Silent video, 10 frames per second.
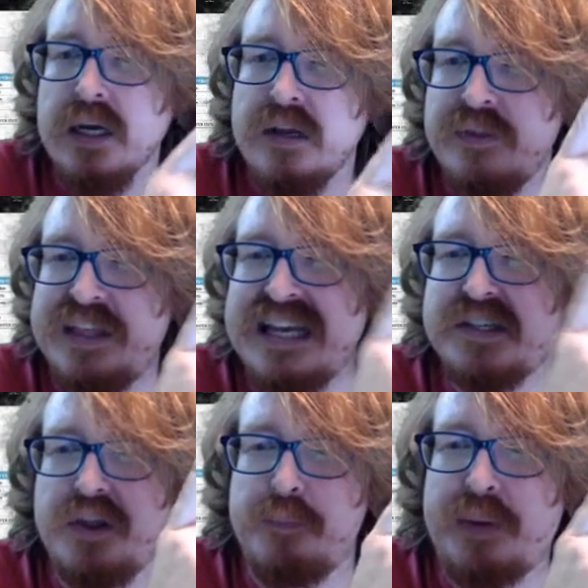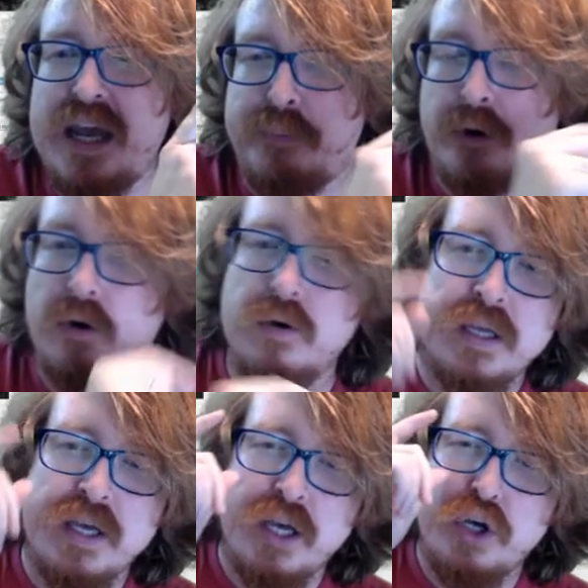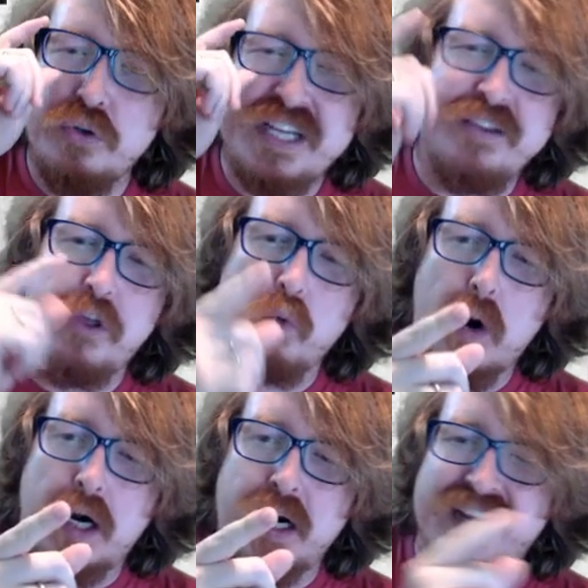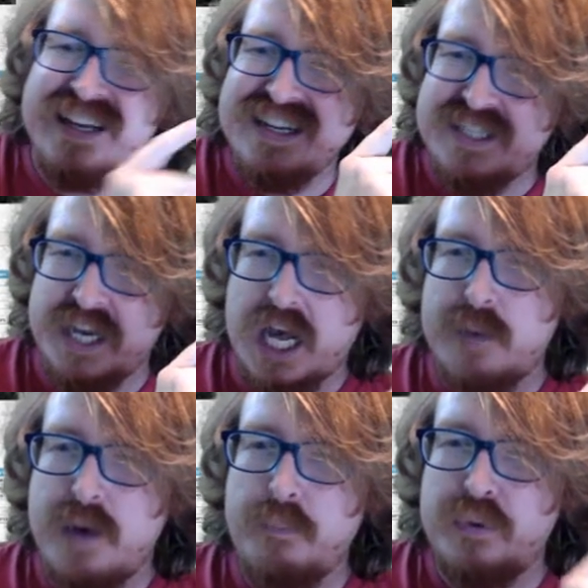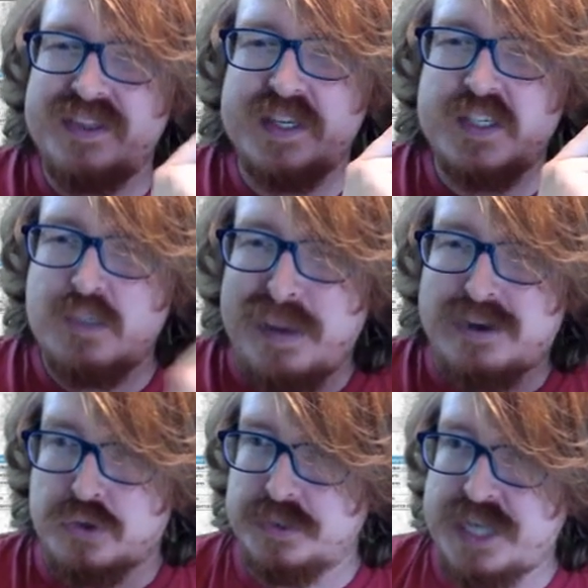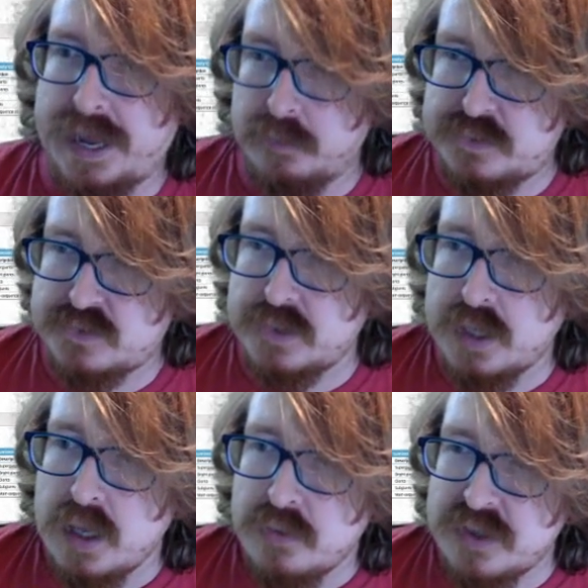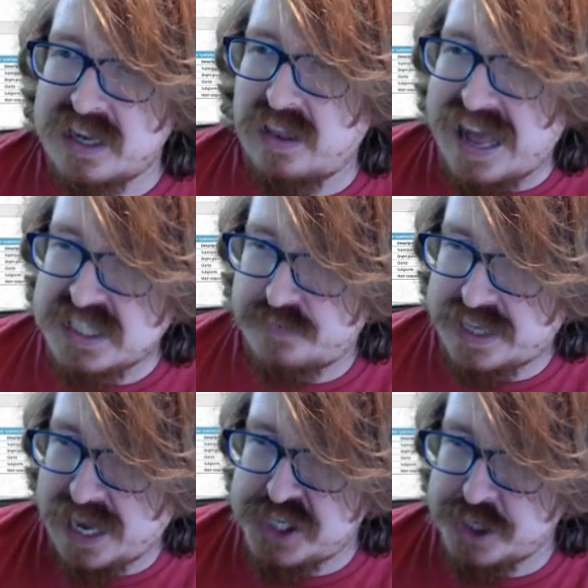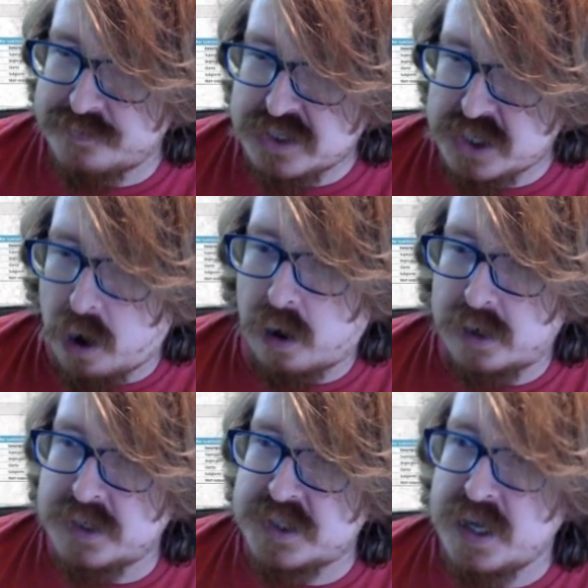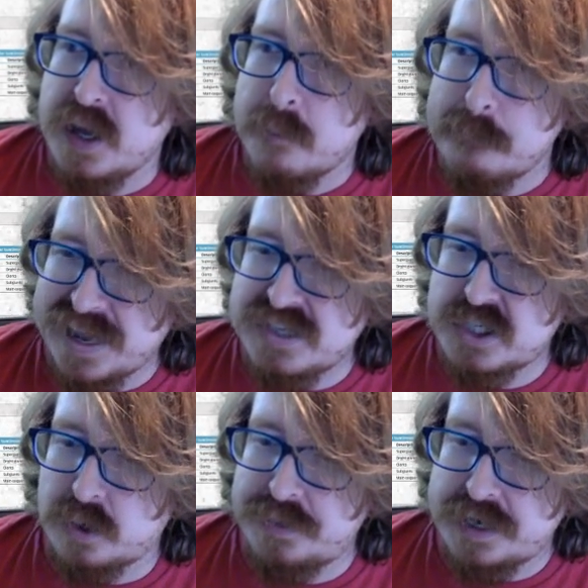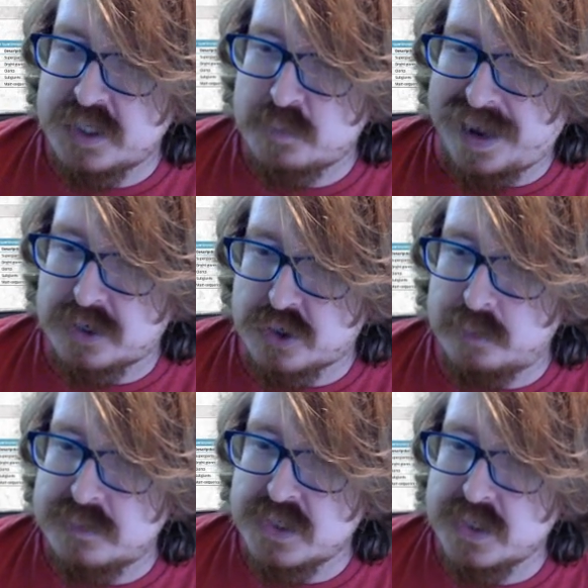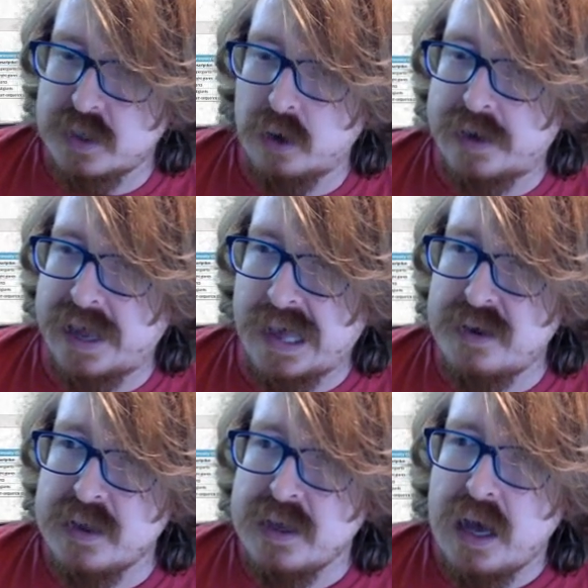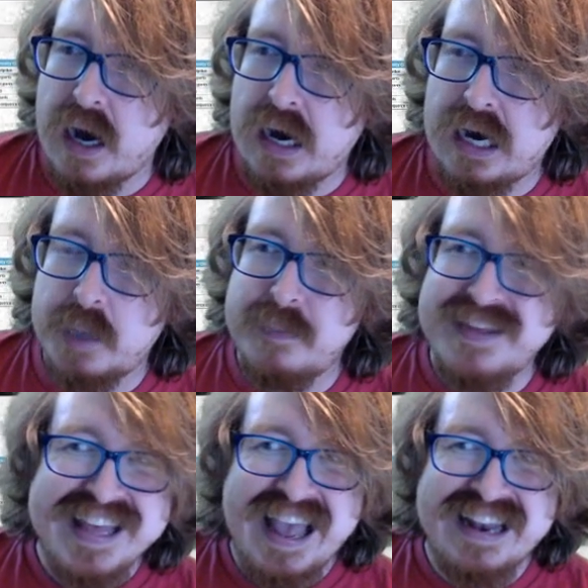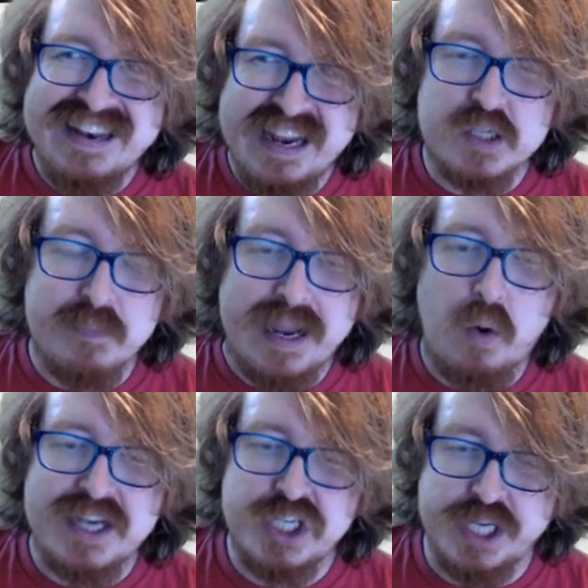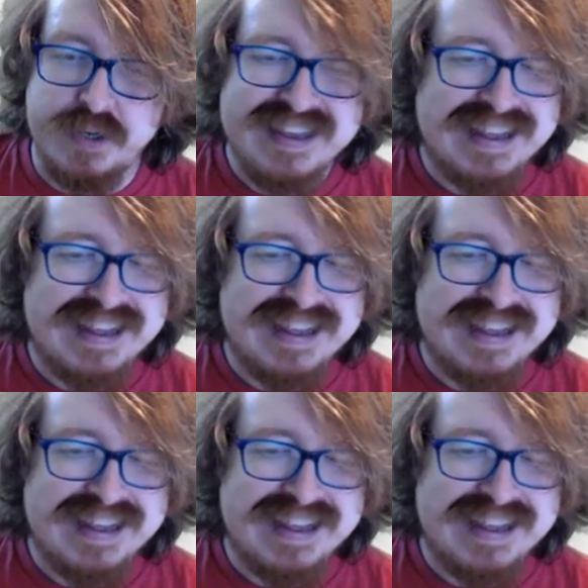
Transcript: These are the people who did the work to come up with the spectral types, the classification of stars based on their spectrums, okay? And here's my question.